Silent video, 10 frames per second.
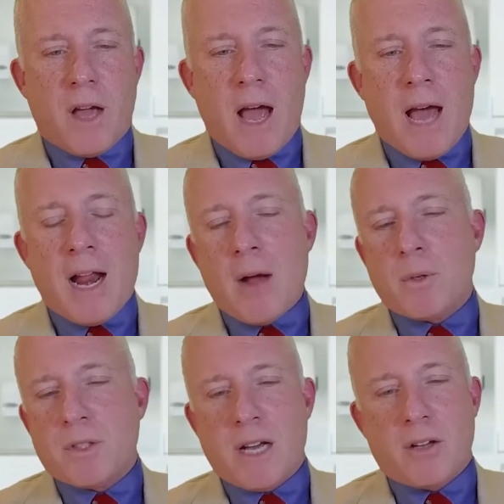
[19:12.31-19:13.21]
and I
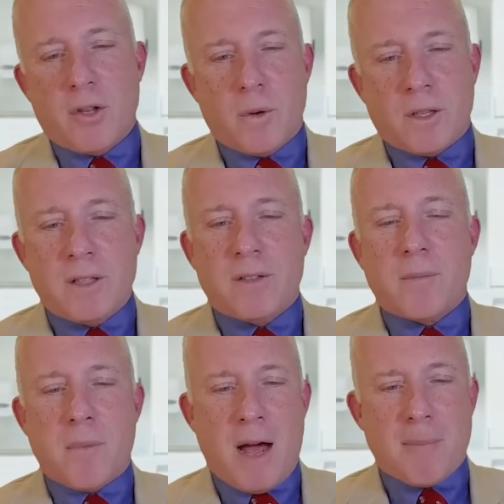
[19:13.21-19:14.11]
will tell you, at least in
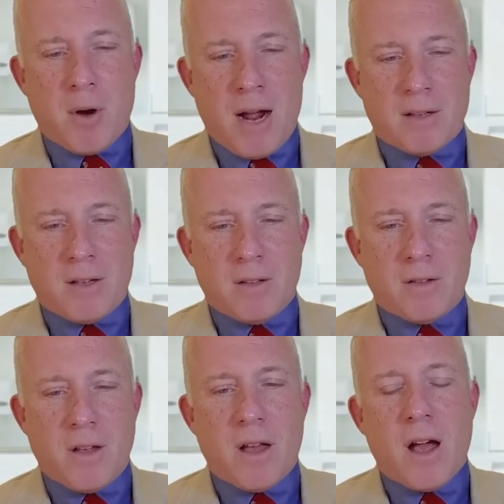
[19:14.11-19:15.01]
my practice,